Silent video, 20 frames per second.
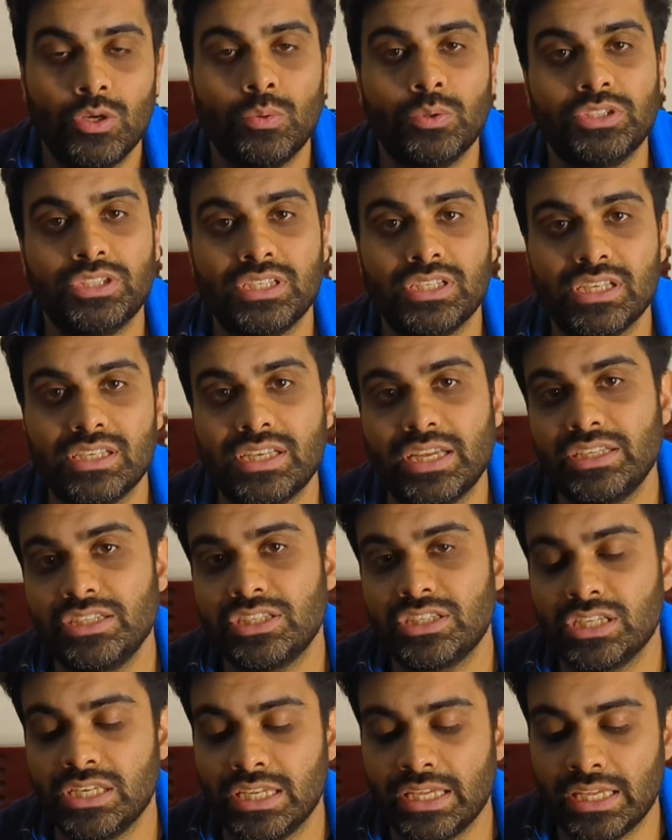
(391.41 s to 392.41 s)
which is
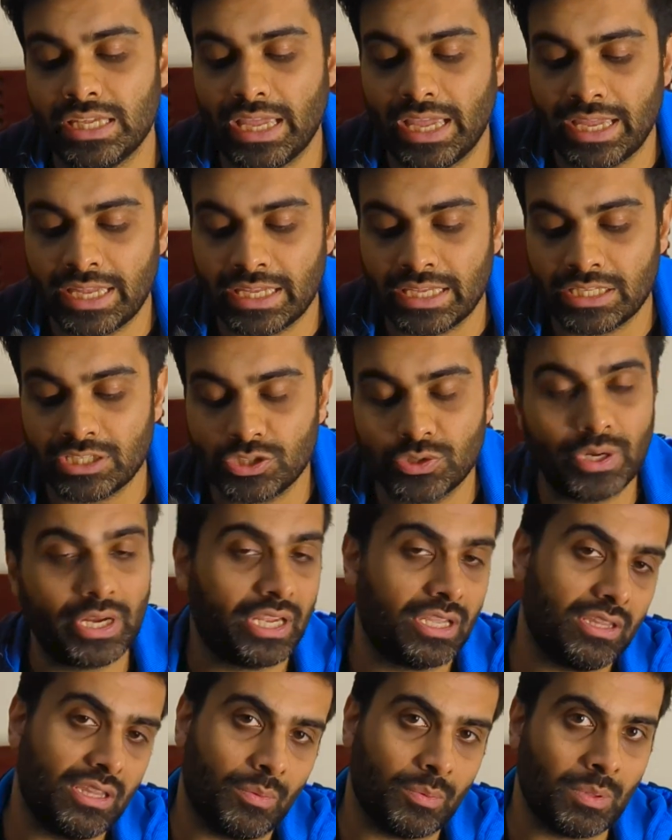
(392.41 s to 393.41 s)
essentially a
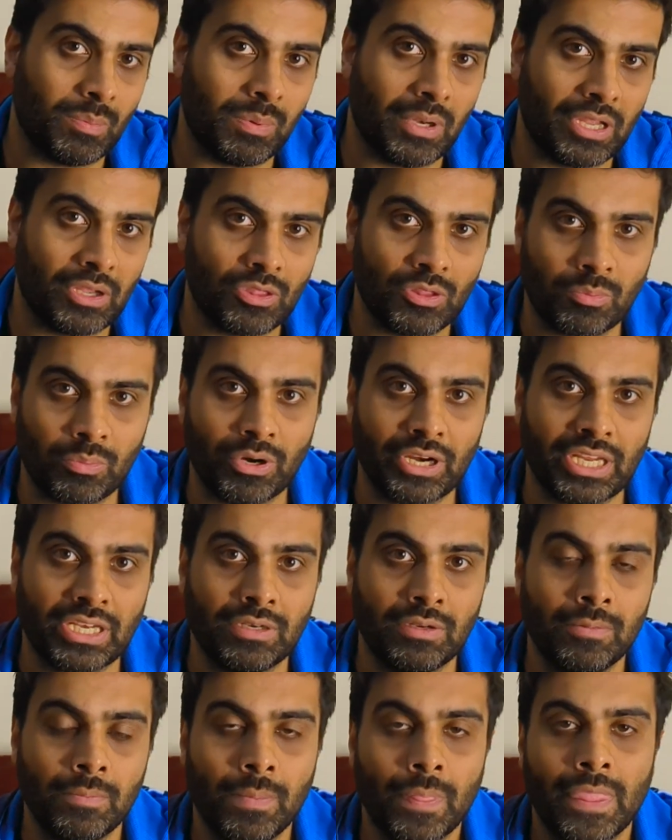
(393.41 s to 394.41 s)
trick we play on the brain.